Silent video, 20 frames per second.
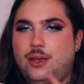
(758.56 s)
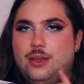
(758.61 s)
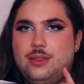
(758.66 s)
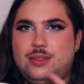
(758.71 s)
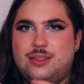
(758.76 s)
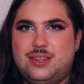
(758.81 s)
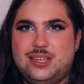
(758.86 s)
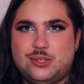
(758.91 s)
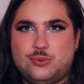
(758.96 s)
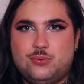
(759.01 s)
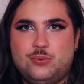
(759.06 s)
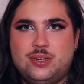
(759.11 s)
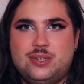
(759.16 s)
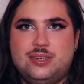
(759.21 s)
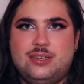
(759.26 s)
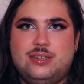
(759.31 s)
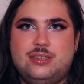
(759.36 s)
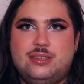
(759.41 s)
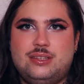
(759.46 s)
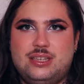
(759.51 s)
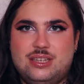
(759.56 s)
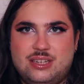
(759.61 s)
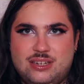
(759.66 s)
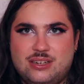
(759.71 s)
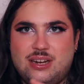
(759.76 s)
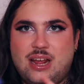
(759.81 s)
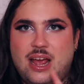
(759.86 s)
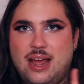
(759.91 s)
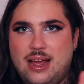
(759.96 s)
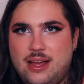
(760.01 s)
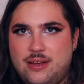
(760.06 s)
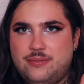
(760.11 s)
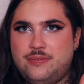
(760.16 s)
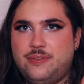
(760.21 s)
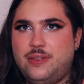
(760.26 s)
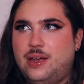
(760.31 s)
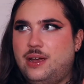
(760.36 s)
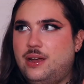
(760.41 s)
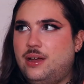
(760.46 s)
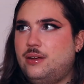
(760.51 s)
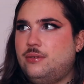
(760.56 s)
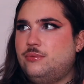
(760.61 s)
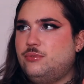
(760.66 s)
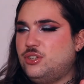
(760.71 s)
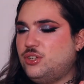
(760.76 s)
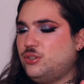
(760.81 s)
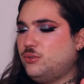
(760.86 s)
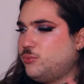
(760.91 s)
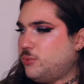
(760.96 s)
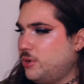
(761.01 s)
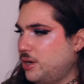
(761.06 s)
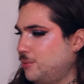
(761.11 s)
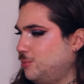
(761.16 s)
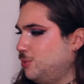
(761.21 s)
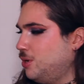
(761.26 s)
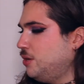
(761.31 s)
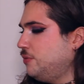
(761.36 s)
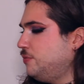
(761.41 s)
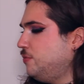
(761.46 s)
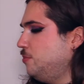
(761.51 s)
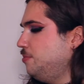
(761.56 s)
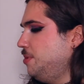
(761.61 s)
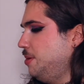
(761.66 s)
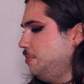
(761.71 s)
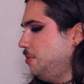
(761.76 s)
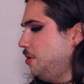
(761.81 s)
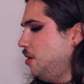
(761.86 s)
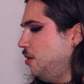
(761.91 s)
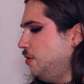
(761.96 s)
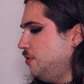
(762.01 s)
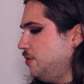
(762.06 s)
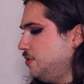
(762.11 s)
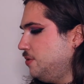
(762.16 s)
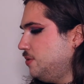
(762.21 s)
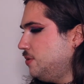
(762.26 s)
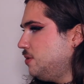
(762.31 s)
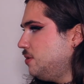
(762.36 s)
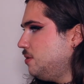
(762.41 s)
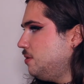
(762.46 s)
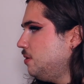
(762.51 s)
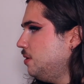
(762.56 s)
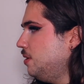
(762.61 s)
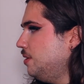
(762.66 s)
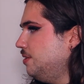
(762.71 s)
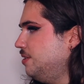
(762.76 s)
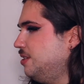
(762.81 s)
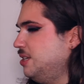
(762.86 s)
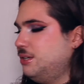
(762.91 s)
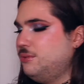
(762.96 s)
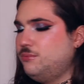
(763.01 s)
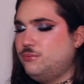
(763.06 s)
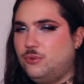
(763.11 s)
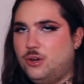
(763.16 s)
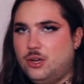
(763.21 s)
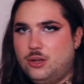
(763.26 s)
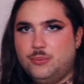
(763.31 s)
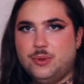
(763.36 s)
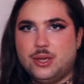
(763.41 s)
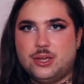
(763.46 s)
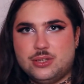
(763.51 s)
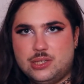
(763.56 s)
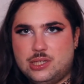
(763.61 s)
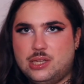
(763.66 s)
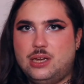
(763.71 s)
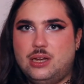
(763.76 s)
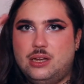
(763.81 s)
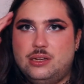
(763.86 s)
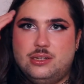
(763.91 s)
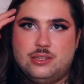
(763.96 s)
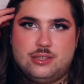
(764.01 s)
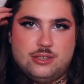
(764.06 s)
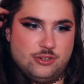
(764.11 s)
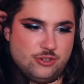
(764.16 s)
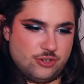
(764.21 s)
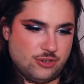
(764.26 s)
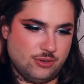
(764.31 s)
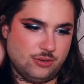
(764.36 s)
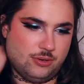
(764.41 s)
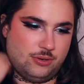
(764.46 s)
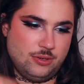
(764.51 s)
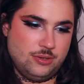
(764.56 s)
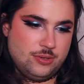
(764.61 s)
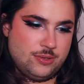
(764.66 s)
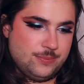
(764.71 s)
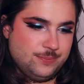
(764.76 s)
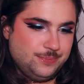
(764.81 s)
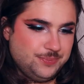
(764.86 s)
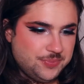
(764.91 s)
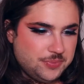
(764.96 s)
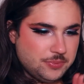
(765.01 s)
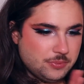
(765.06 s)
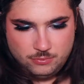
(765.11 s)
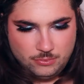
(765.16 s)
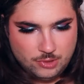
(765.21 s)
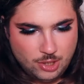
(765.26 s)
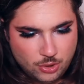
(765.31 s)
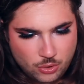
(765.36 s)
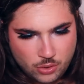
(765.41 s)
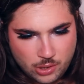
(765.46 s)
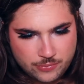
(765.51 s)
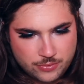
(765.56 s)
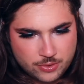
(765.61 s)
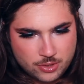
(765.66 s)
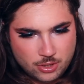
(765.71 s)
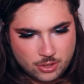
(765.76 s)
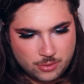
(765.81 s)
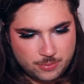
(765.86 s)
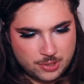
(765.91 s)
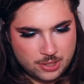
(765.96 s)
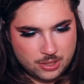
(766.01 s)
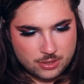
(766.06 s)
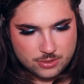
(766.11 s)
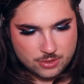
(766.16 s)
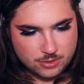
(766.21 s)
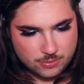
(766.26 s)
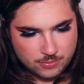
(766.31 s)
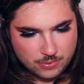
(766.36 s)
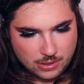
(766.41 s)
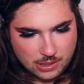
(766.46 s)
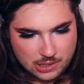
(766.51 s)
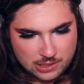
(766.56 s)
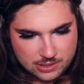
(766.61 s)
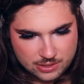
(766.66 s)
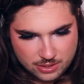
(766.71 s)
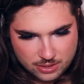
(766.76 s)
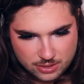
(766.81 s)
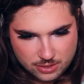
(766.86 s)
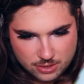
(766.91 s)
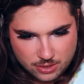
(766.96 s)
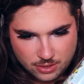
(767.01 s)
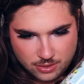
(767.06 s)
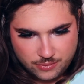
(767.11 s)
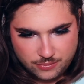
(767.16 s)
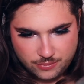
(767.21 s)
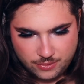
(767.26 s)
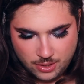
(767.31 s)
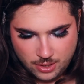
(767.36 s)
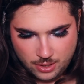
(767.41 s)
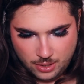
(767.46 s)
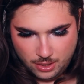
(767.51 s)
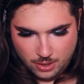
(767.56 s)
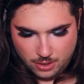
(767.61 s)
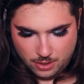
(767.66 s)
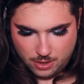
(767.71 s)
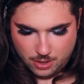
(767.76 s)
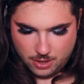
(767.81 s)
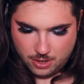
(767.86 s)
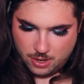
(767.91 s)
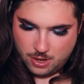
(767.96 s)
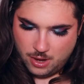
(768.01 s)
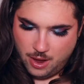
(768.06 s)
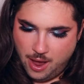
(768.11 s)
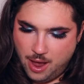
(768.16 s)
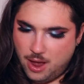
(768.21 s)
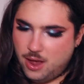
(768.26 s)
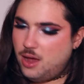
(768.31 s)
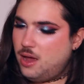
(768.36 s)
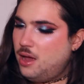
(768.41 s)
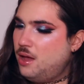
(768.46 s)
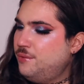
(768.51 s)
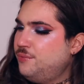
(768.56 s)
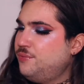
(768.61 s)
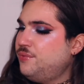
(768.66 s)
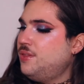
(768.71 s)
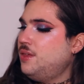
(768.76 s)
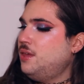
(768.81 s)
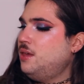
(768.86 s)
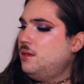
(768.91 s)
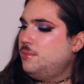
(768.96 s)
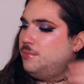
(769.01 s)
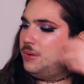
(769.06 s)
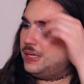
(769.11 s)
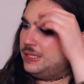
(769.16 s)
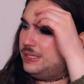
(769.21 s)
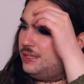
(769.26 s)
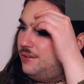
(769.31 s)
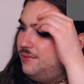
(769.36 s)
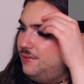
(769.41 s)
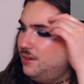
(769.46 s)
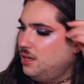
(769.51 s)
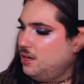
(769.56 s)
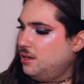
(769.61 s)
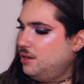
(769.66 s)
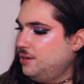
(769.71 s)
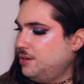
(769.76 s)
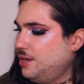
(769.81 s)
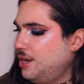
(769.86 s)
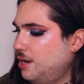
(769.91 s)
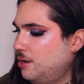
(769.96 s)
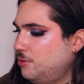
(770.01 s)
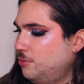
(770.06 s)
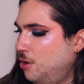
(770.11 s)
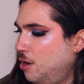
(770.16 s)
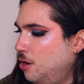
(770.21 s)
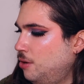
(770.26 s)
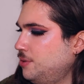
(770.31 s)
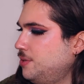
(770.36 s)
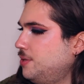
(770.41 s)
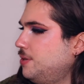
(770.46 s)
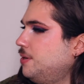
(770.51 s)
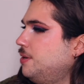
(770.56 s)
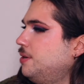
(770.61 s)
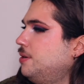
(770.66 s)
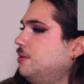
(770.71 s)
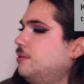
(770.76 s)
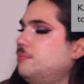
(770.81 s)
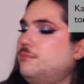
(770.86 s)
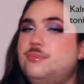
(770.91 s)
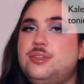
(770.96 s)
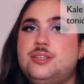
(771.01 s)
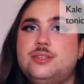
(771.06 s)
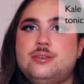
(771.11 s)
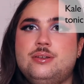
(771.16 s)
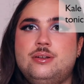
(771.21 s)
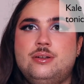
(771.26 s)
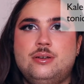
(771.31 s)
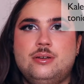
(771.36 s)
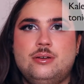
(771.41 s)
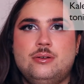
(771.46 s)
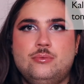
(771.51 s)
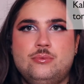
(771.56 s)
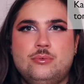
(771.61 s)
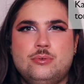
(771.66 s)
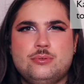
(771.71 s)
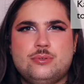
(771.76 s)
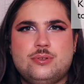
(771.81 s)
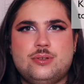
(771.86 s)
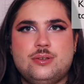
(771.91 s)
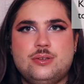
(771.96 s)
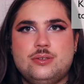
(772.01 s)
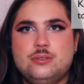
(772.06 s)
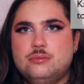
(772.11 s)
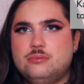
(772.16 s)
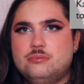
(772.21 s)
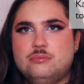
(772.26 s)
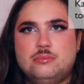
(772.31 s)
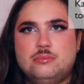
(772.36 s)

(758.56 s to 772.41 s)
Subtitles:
This one didn't have that, which is why it worked for me, but others didn't work because they had essential oils. Oh, I forgot about some cleansing stuff. I have the Pacifica Care Water Micellar Water.